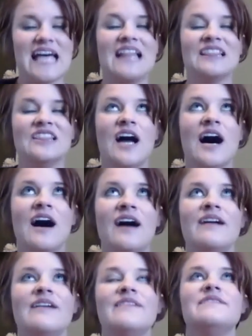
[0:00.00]
I
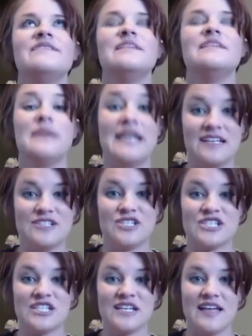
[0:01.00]
love the
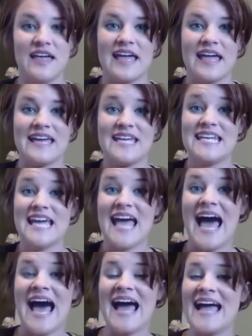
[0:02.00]
beach, and
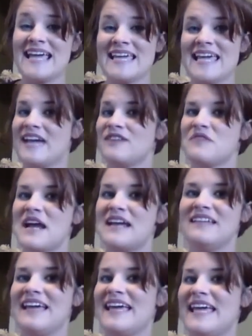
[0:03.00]
I can't
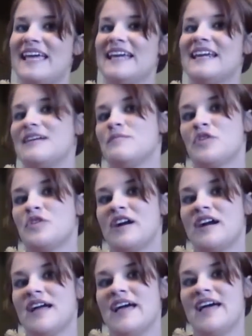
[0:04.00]
regulate heat anymore.